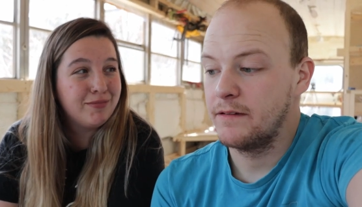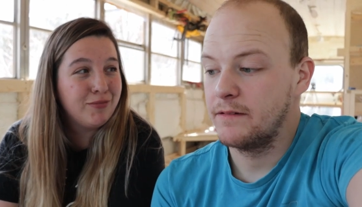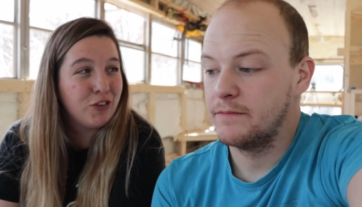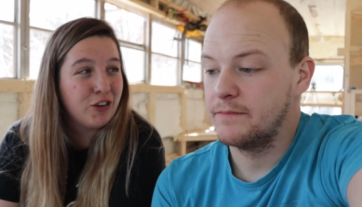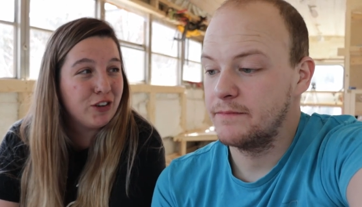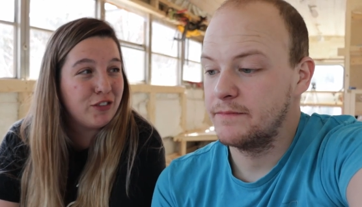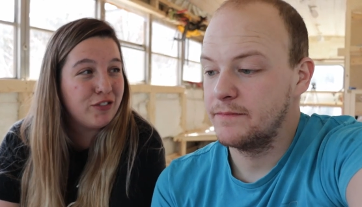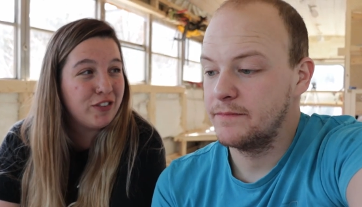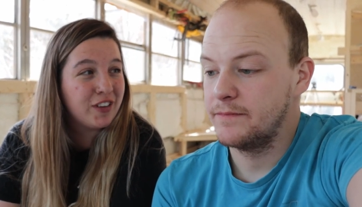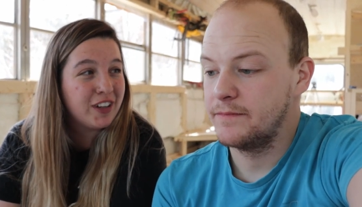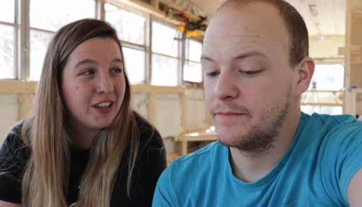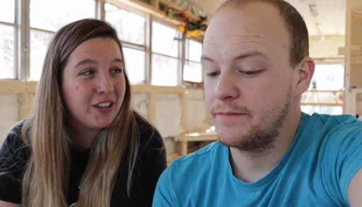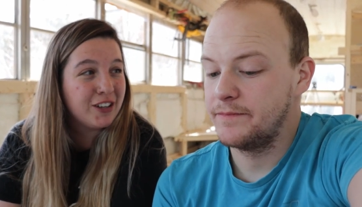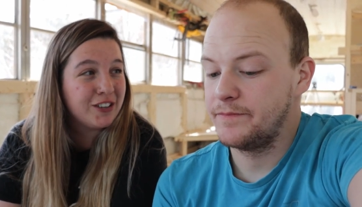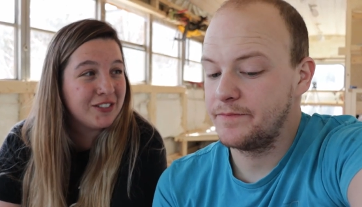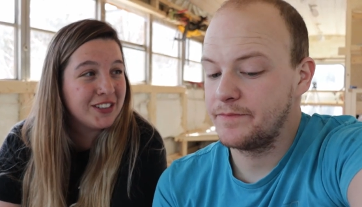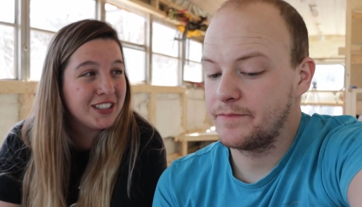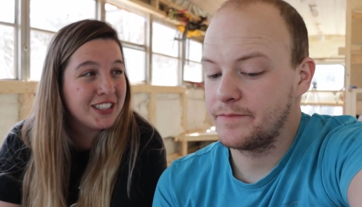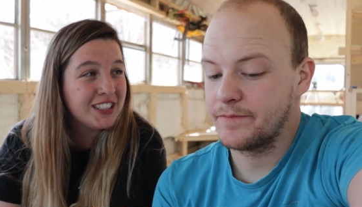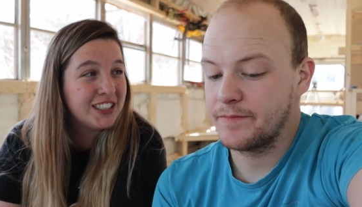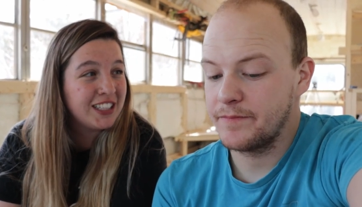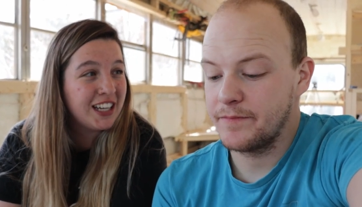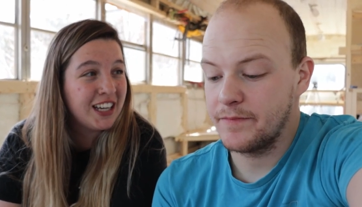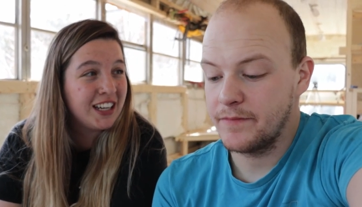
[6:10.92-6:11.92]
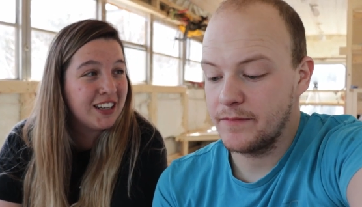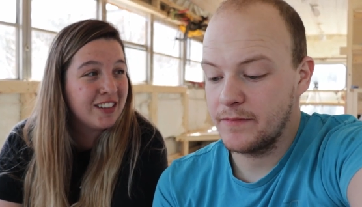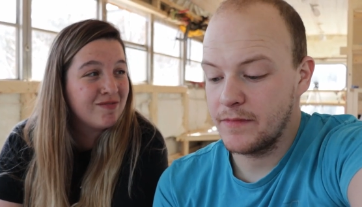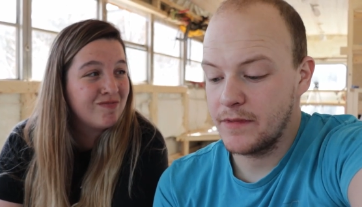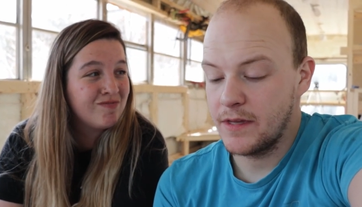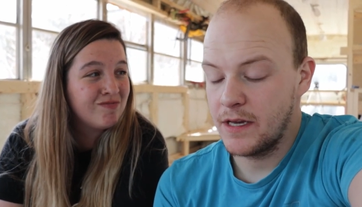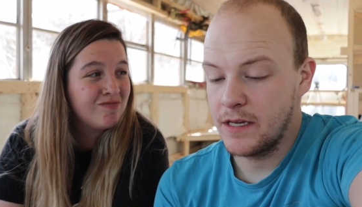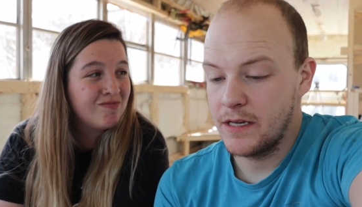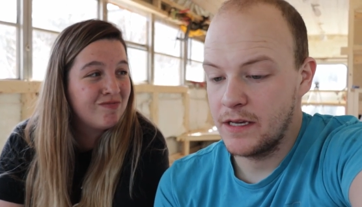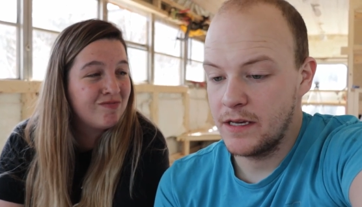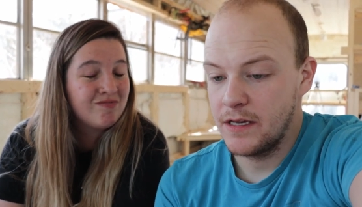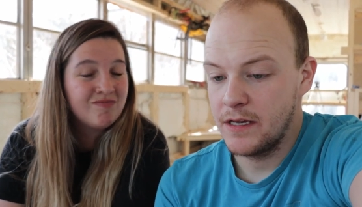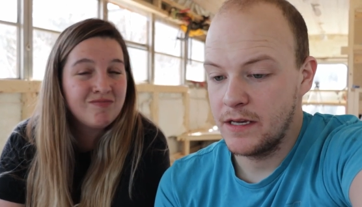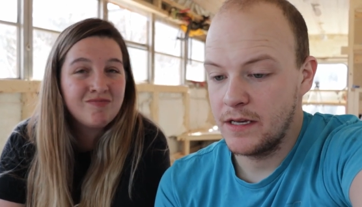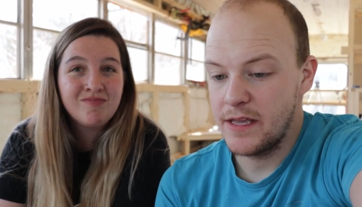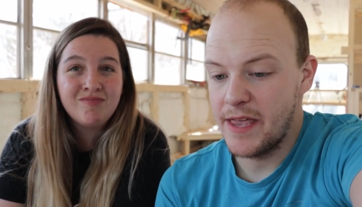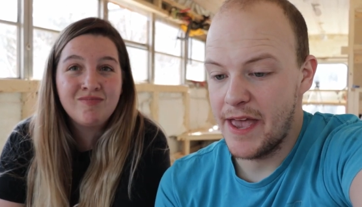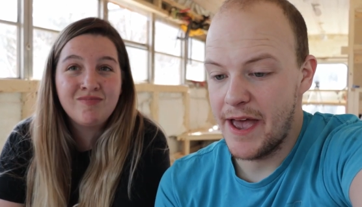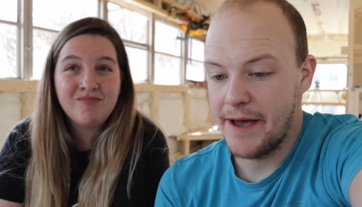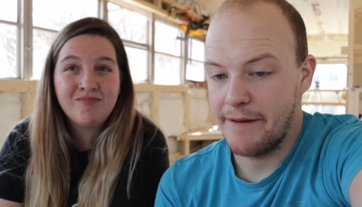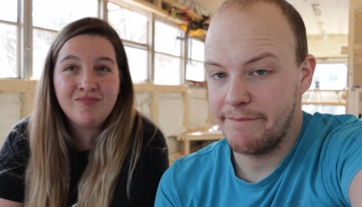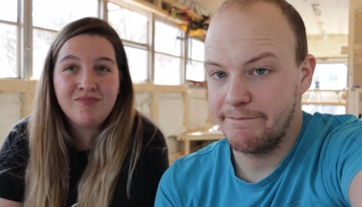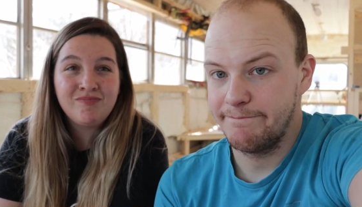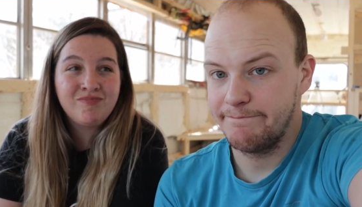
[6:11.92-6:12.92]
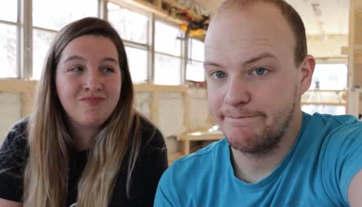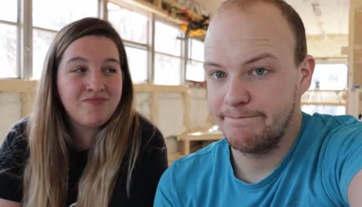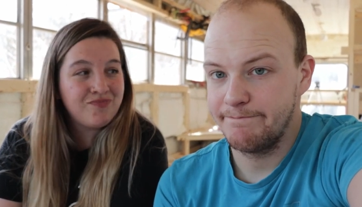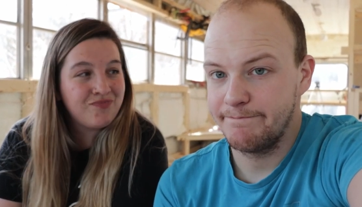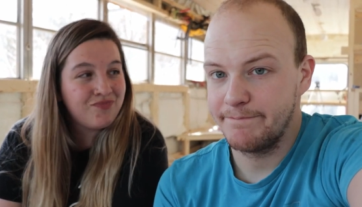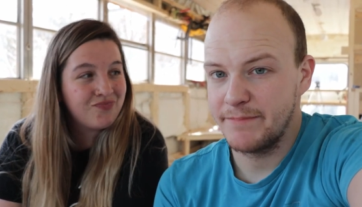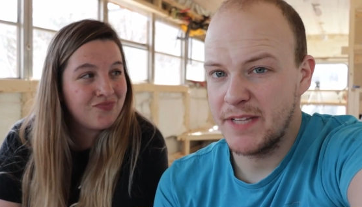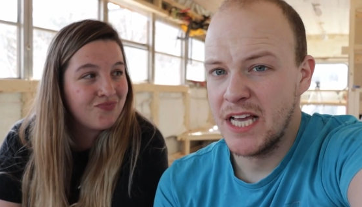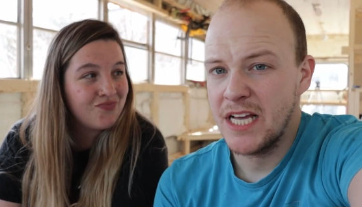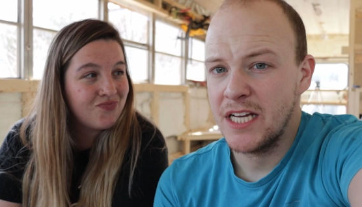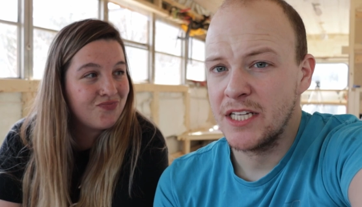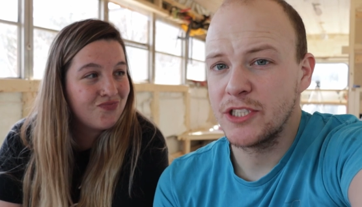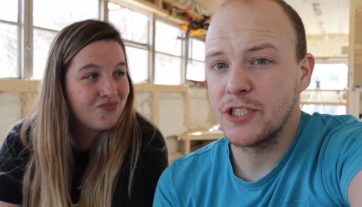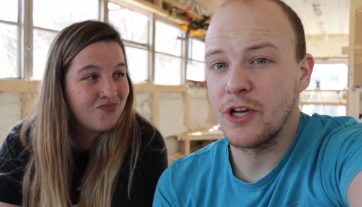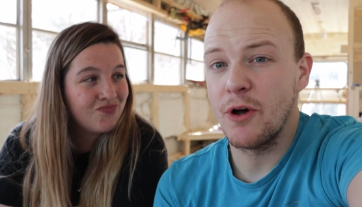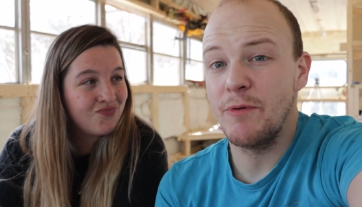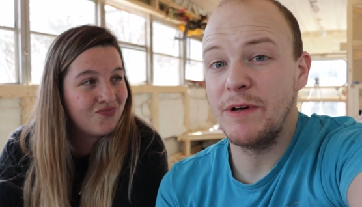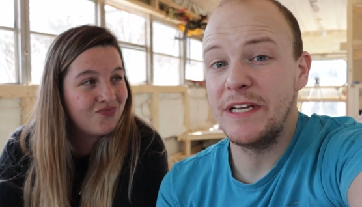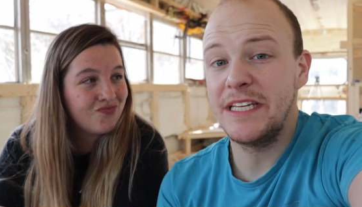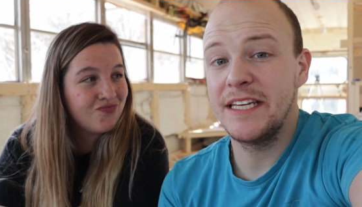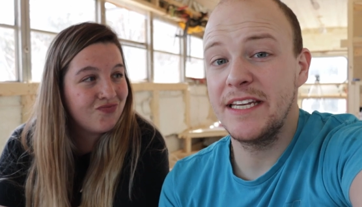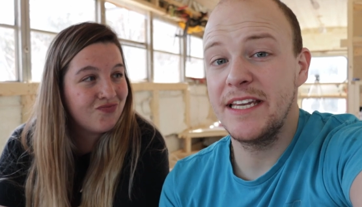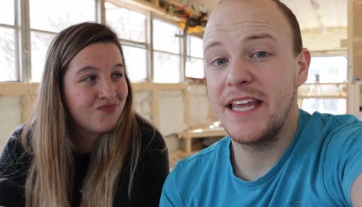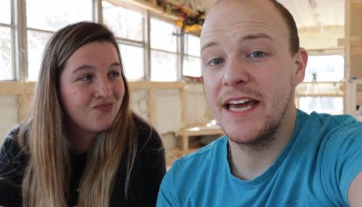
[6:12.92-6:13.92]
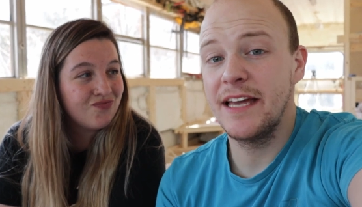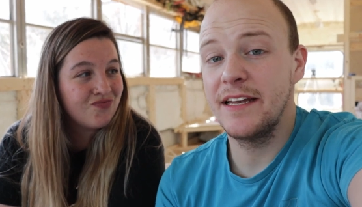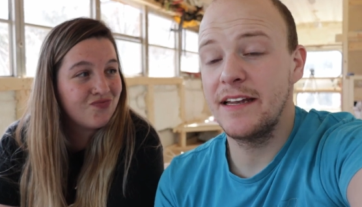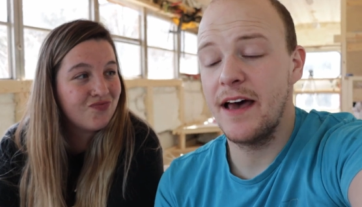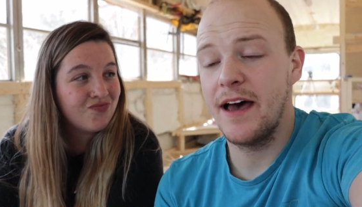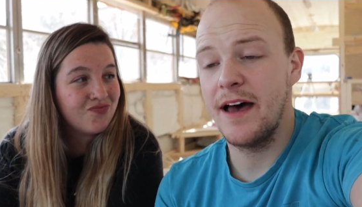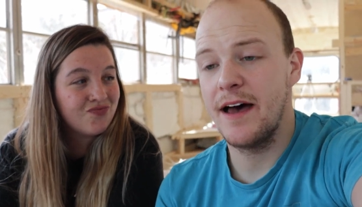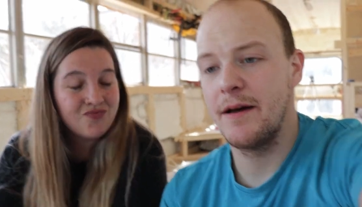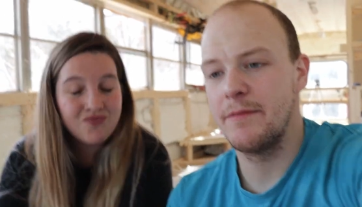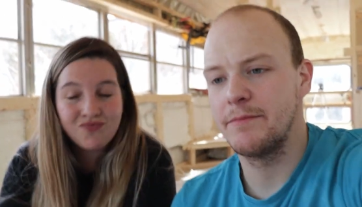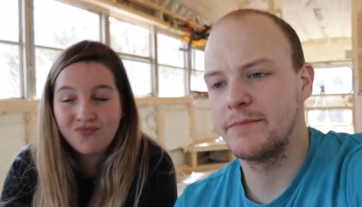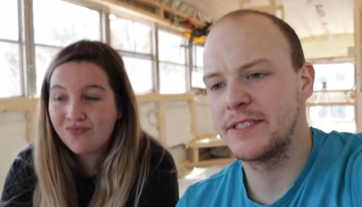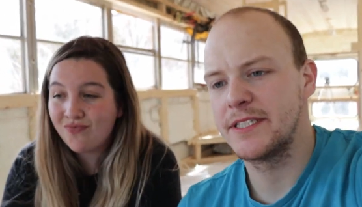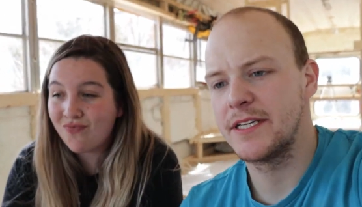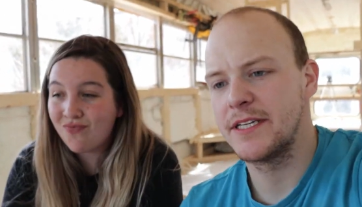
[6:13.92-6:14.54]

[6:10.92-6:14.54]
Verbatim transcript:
Speaker 1: wood filler with stain.
Speaker 2: So we did get um,